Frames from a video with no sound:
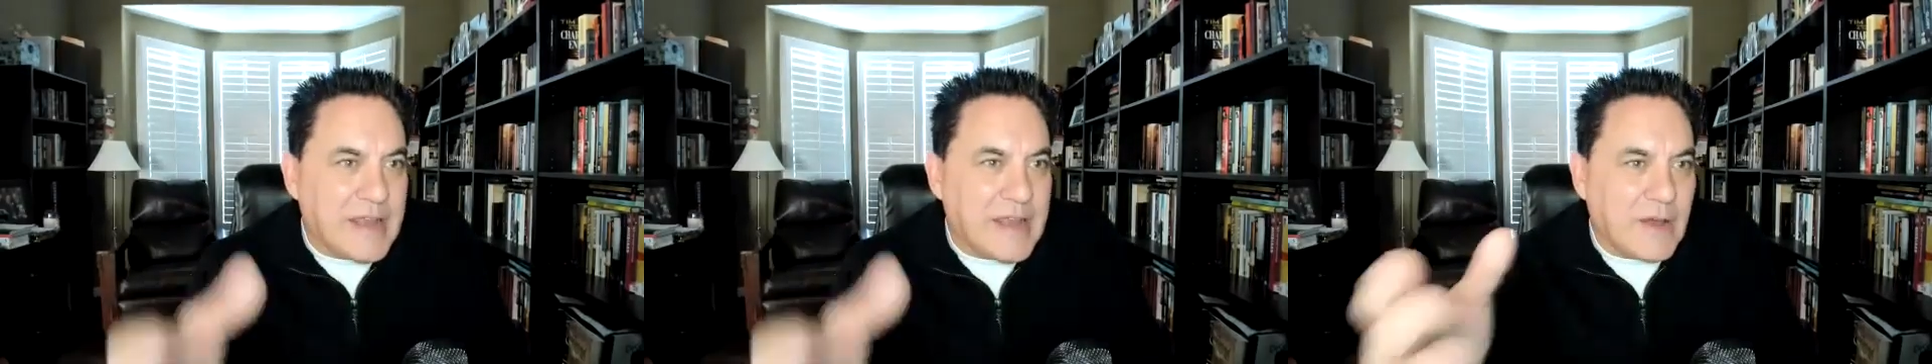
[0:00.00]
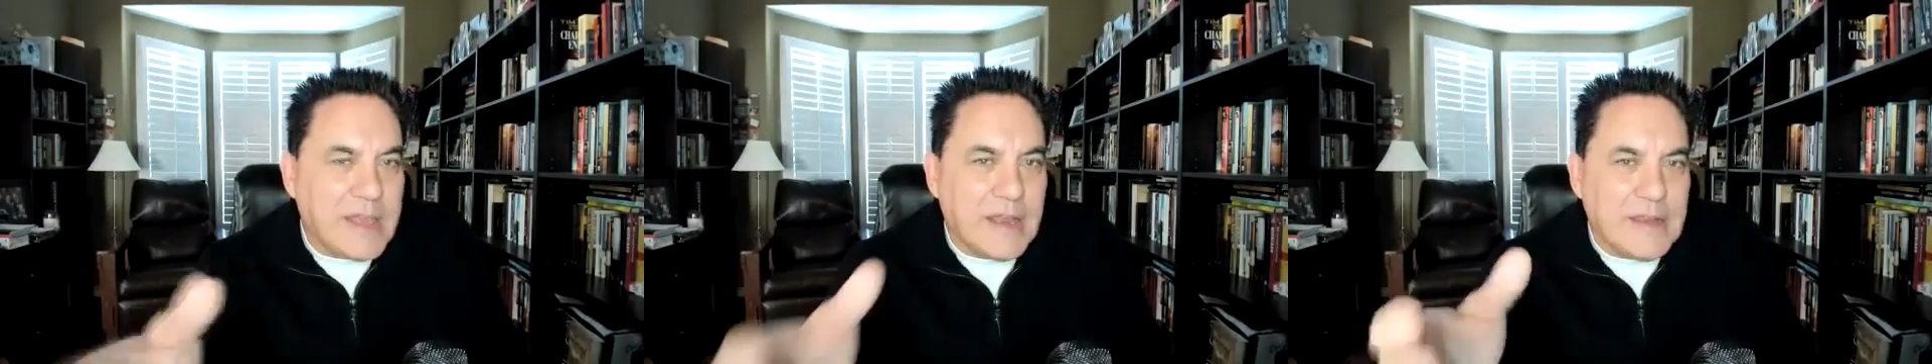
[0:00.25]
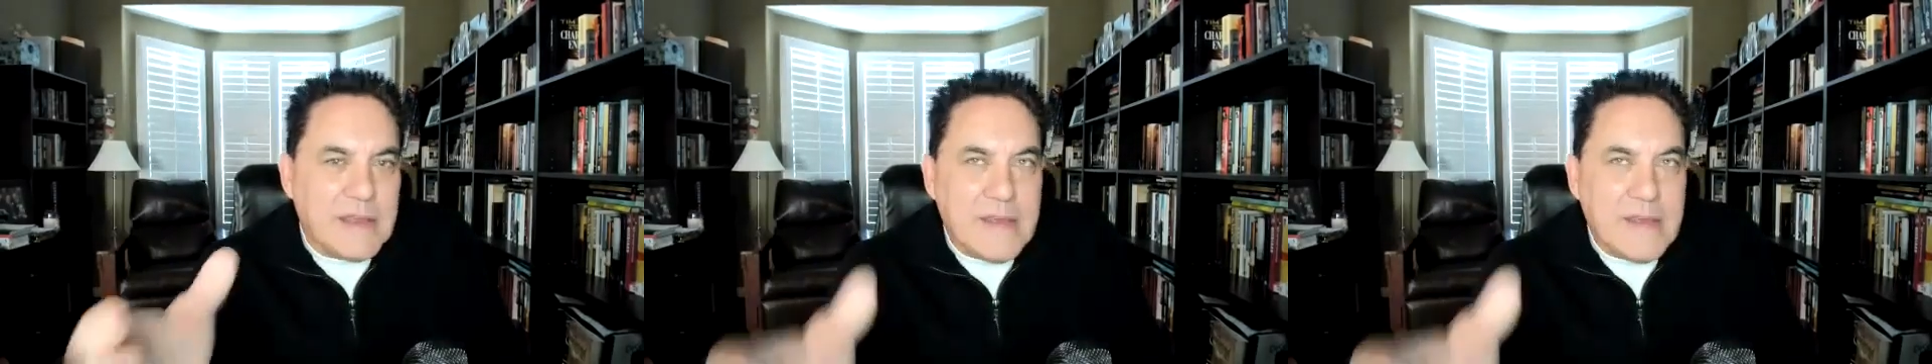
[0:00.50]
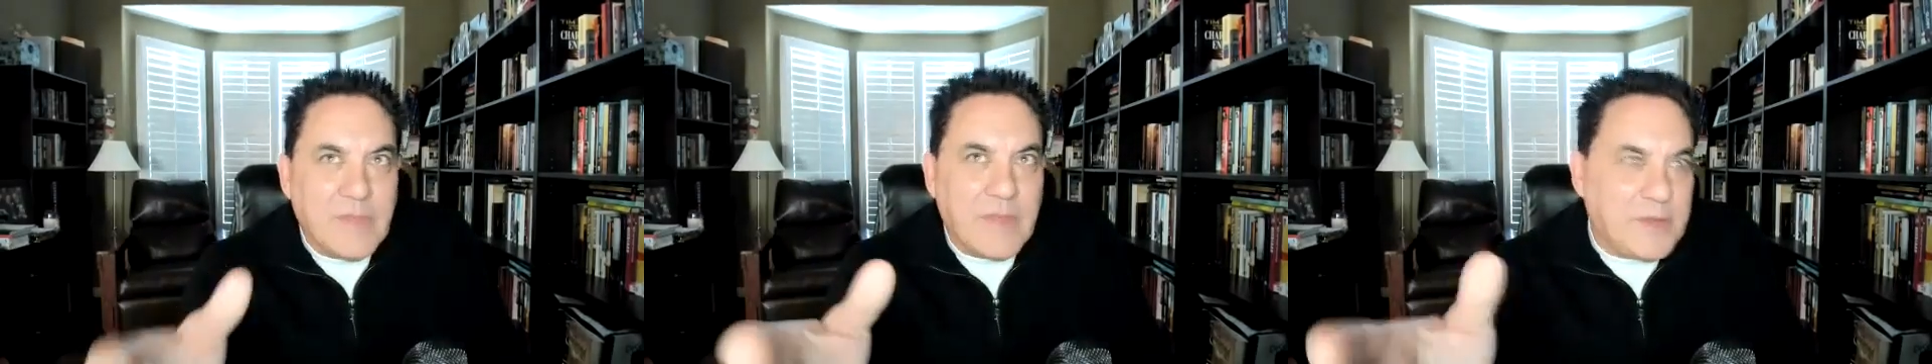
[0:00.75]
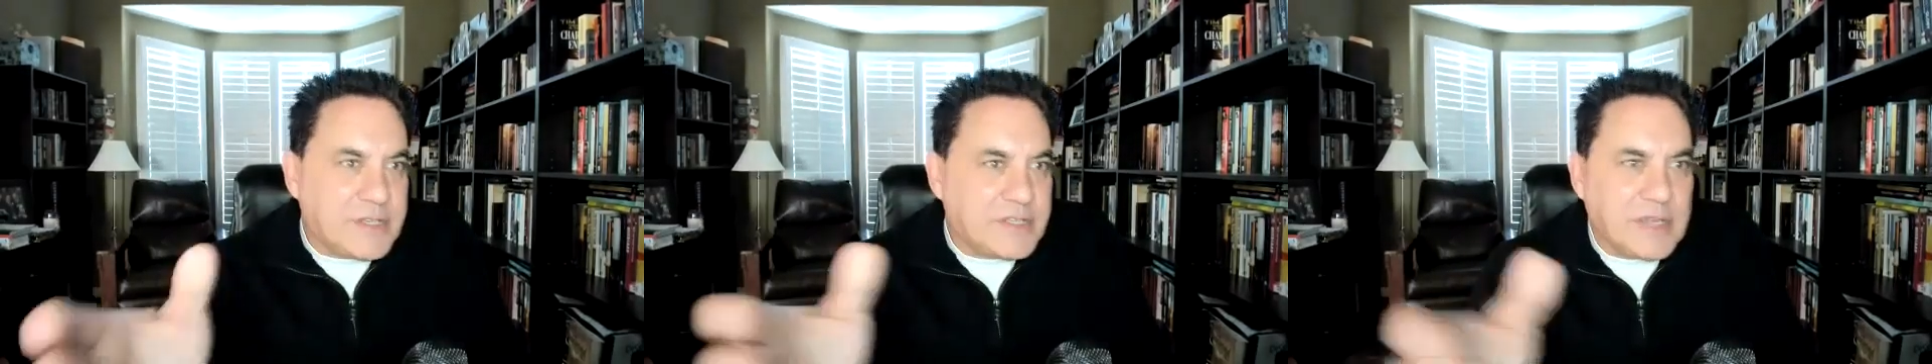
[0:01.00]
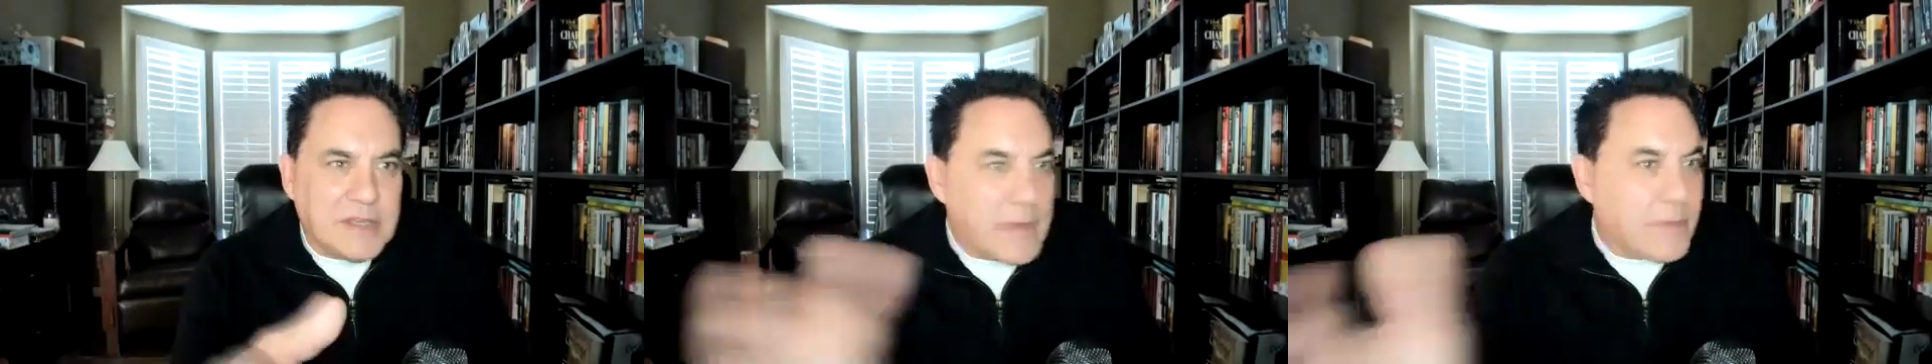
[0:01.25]
Now, again, if it's
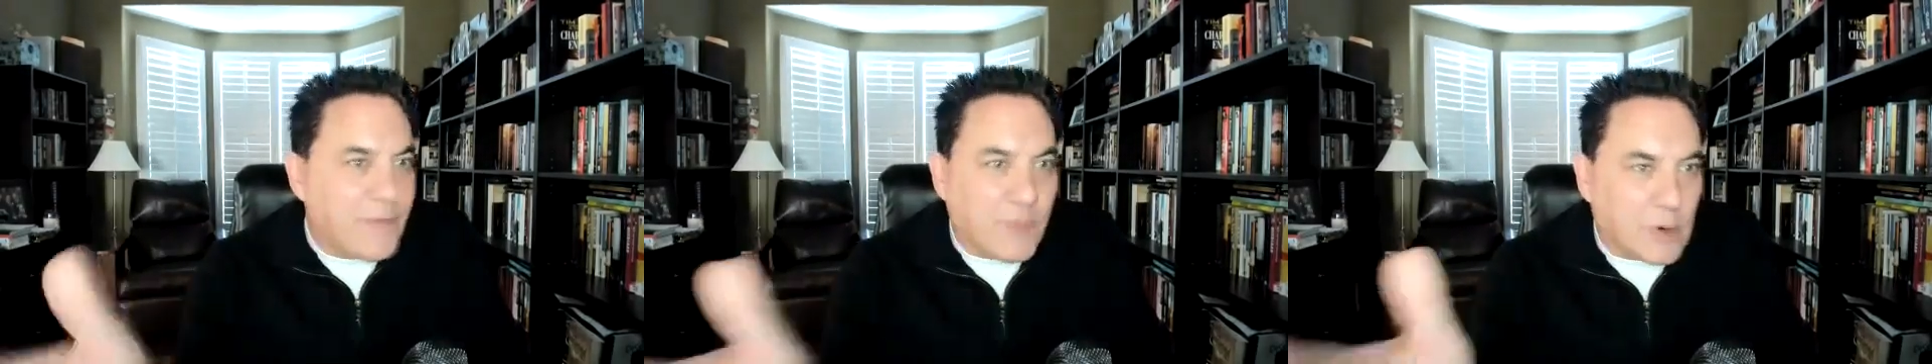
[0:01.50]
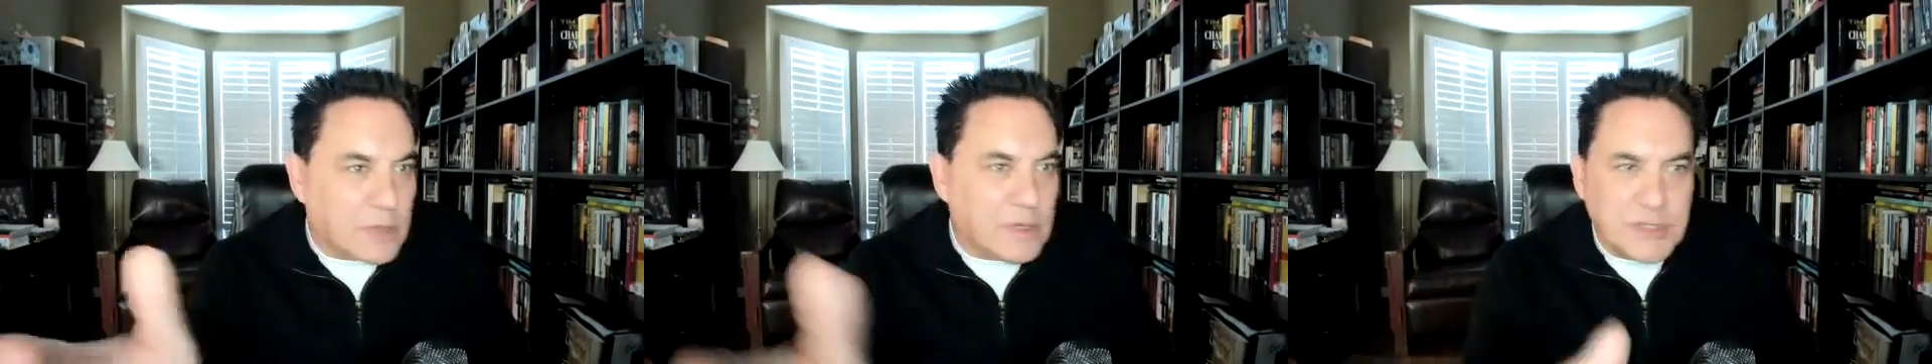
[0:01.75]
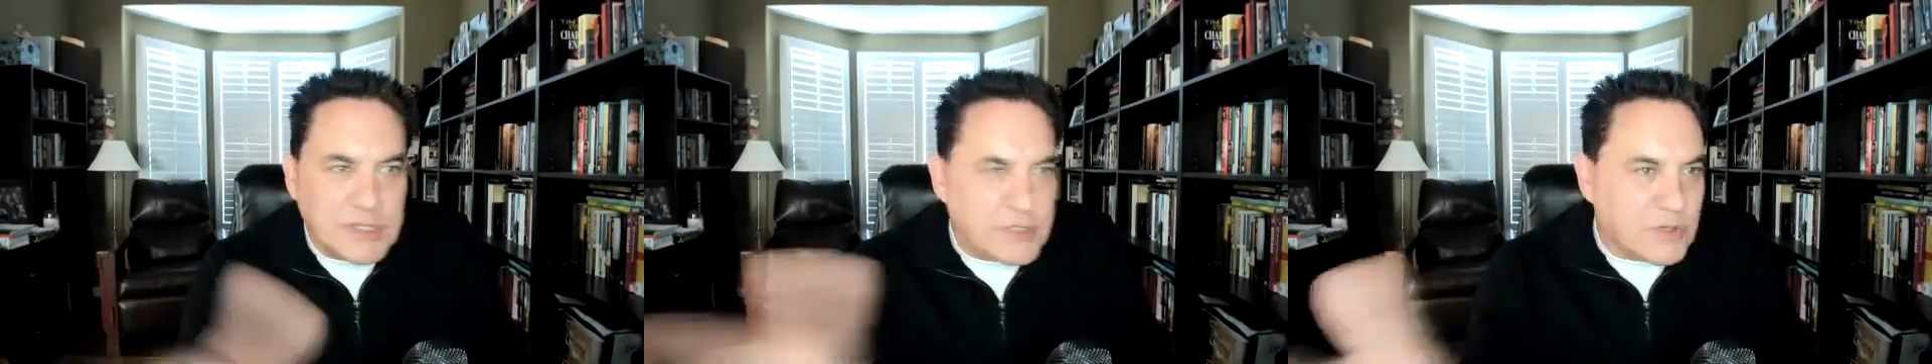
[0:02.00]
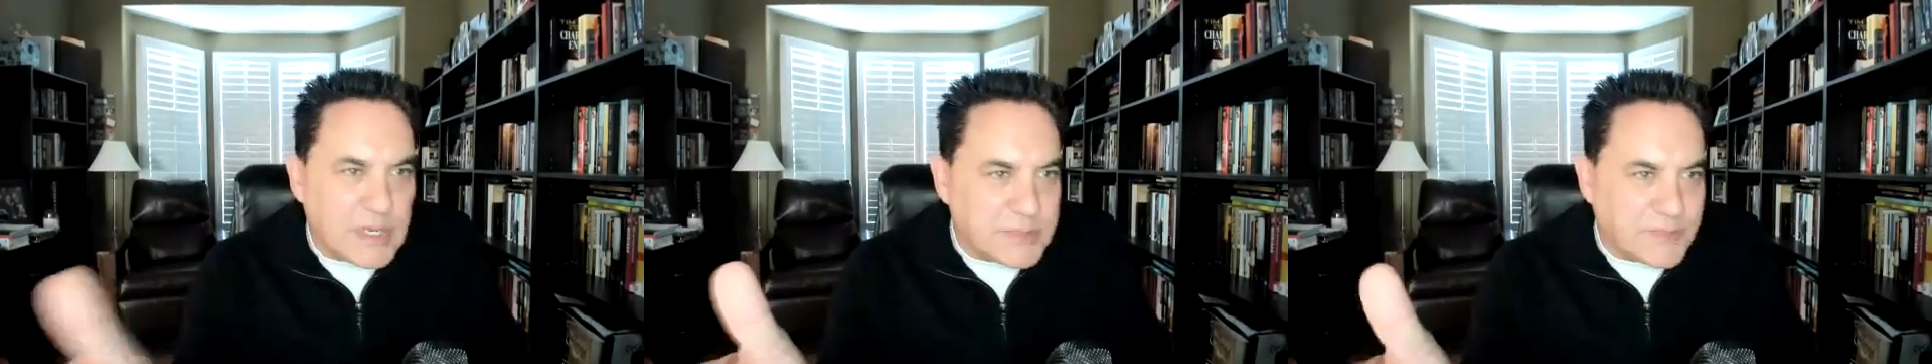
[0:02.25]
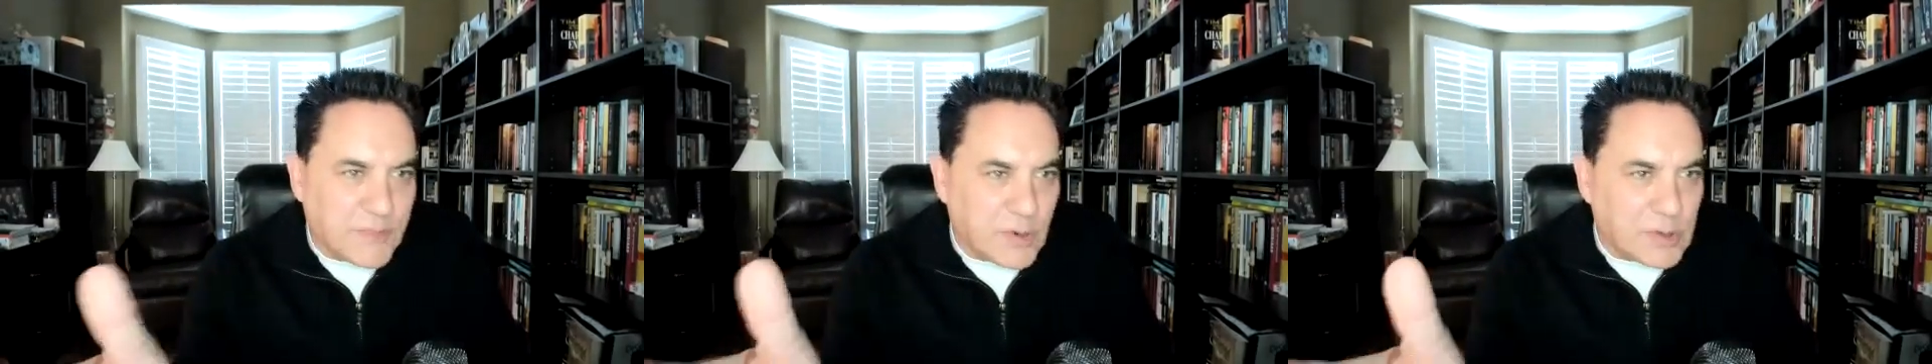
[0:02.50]
a day before closing, 2 days before